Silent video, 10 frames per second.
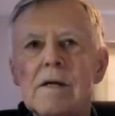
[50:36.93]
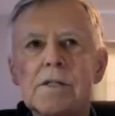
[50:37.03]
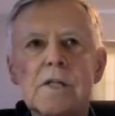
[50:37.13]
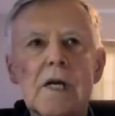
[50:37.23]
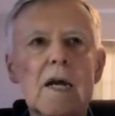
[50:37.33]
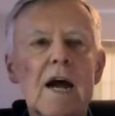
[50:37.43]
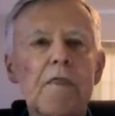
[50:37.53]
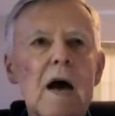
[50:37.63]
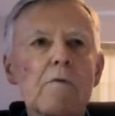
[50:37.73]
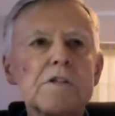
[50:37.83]
You
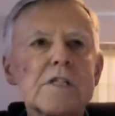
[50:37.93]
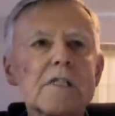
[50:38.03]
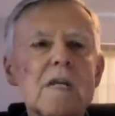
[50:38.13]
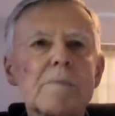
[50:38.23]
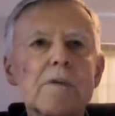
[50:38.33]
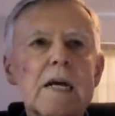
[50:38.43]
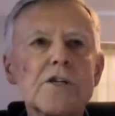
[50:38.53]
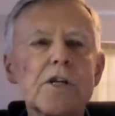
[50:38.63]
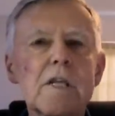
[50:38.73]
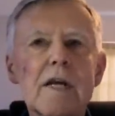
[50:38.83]
see, and that was the
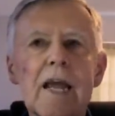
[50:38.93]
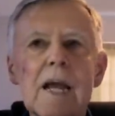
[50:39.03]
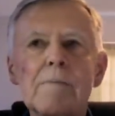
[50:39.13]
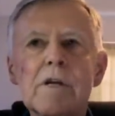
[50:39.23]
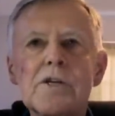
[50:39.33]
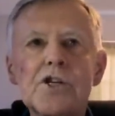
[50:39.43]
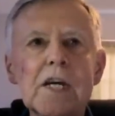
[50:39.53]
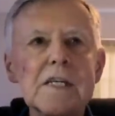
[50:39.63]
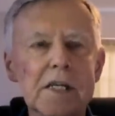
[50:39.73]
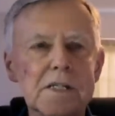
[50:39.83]
temptation that came
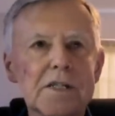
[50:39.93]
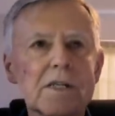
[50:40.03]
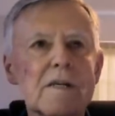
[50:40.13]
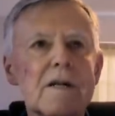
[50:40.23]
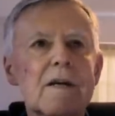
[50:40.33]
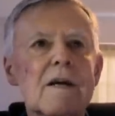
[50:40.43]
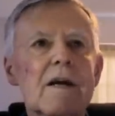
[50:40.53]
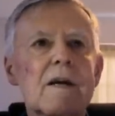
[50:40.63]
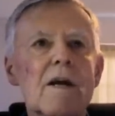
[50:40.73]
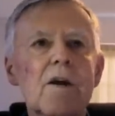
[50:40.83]
to Jesus.
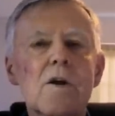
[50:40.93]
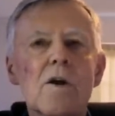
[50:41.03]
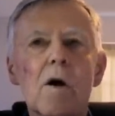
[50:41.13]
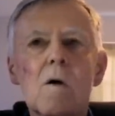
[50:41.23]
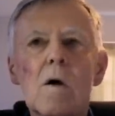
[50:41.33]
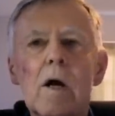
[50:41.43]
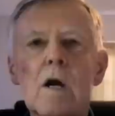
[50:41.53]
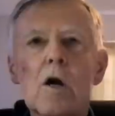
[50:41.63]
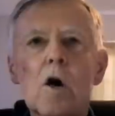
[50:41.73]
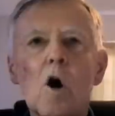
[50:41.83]
You
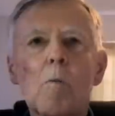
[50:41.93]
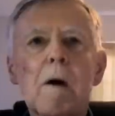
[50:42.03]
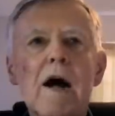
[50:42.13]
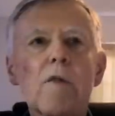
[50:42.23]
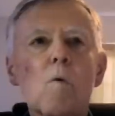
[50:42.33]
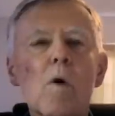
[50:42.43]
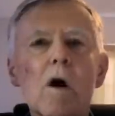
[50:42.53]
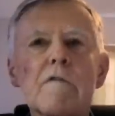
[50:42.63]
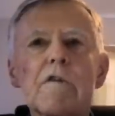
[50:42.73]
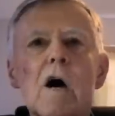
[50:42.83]
know, Go by the
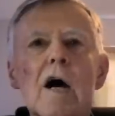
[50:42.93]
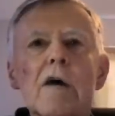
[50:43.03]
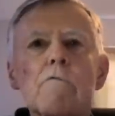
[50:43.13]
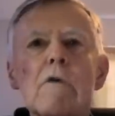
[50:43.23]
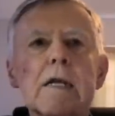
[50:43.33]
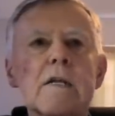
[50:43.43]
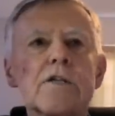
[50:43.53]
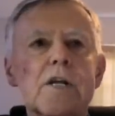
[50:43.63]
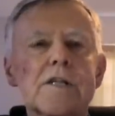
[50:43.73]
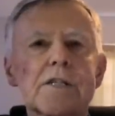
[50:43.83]
word of God
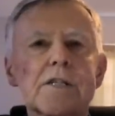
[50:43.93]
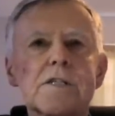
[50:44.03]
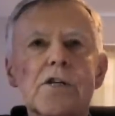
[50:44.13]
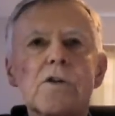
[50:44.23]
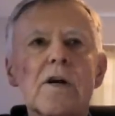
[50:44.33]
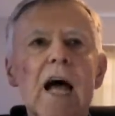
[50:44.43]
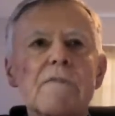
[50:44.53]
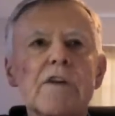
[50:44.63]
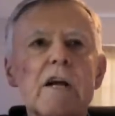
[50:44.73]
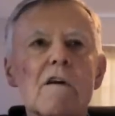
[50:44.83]
written, Jesus. You
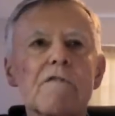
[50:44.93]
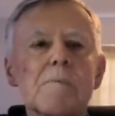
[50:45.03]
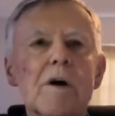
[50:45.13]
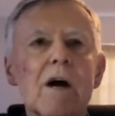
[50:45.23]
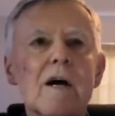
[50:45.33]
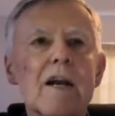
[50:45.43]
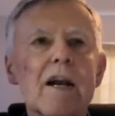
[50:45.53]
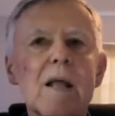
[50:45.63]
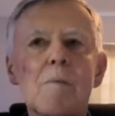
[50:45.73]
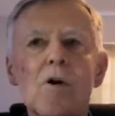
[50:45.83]
don't have to hear from
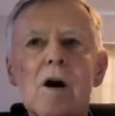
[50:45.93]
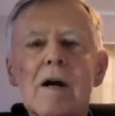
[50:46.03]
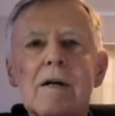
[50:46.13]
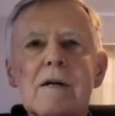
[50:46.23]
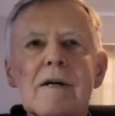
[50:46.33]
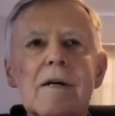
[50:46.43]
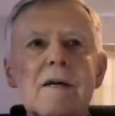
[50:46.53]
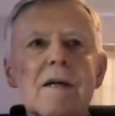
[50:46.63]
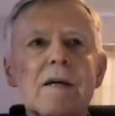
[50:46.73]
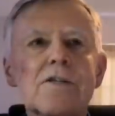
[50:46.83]
God anymore.
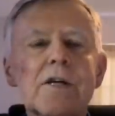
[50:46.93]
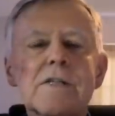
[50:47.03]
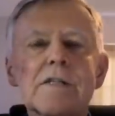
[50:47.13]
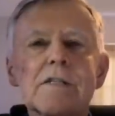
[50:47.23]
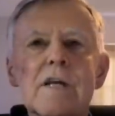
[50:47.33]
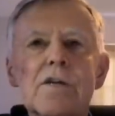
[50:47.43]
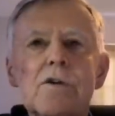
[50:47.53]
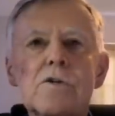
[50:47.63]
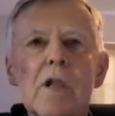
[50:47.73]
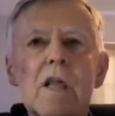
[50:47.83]
And Jesus
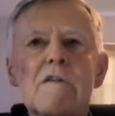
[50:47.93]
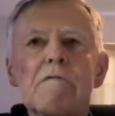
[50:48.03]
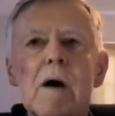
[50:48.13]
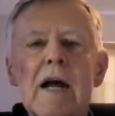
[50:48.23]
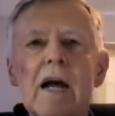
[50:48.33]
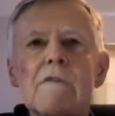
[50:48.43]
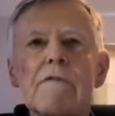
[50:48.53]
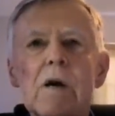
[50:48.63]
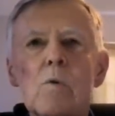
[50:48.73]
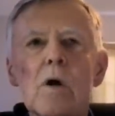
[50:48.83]
said, You live by
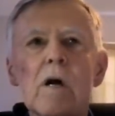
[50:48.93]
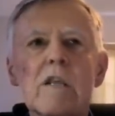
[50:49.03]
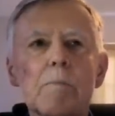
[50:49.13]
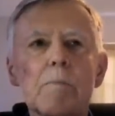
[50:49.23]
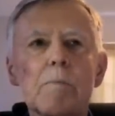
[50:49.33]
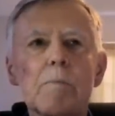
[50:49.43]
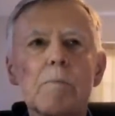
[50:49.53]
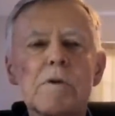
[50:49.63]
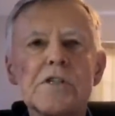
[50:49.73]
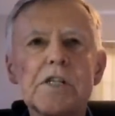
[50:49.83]
every word
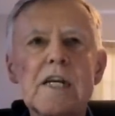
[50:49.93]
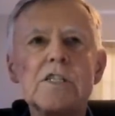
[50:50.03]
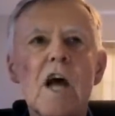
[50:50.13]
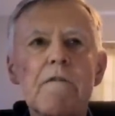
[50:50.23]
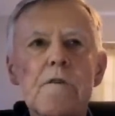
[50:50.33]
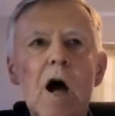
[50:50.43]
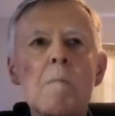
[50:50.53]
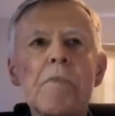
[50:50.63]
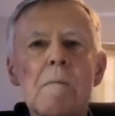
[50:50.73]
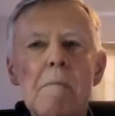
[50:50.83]
that proceeds
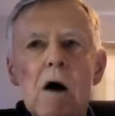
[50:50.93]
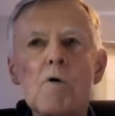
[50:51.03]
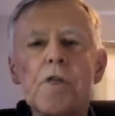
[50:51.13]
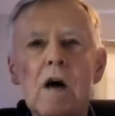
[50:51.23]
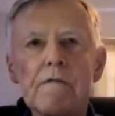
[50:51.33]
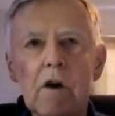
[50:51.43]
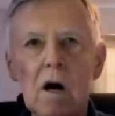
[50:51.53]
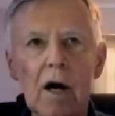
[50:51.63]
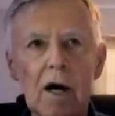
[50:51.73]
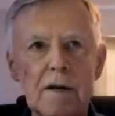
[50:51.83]
from the
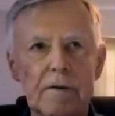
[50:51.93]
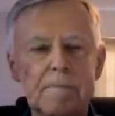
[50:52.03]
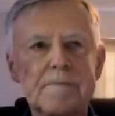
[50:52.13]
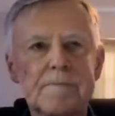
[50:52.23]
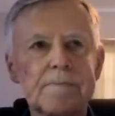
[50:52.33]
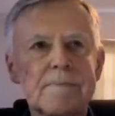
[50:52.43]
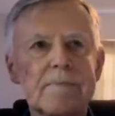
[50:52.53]
mouth of God.